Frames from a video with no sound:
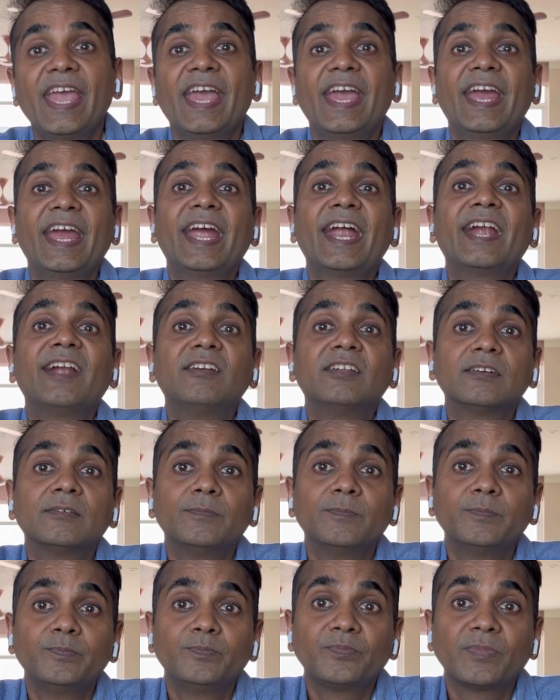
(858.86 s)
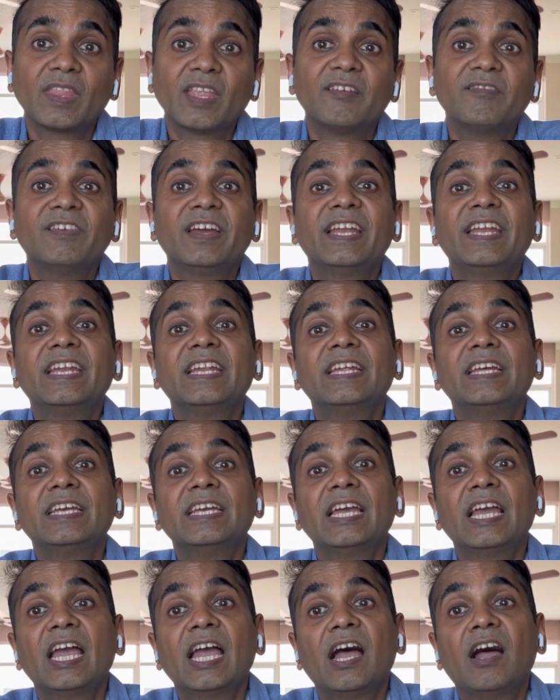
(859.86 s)
And when
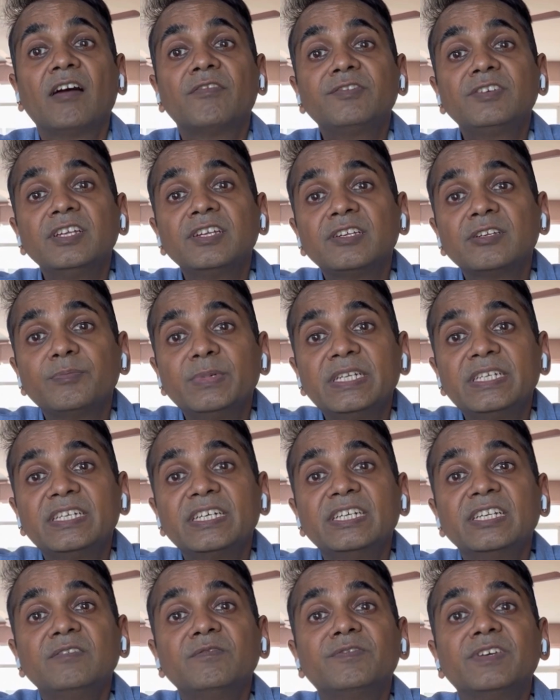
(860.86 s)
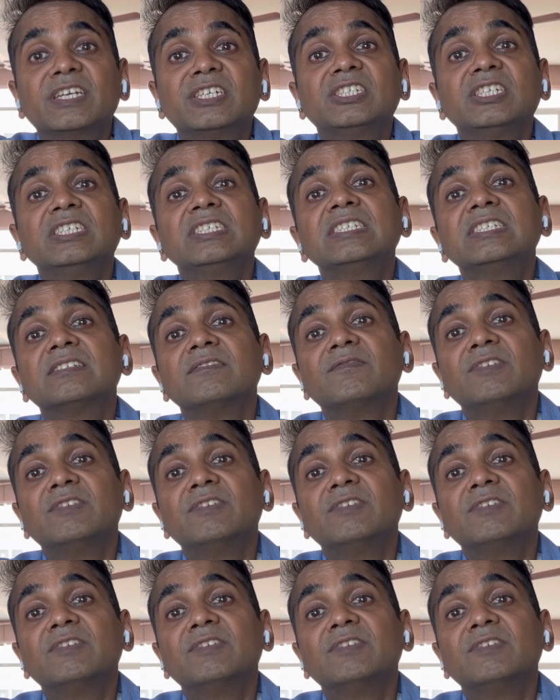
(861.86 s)
after repeated infections,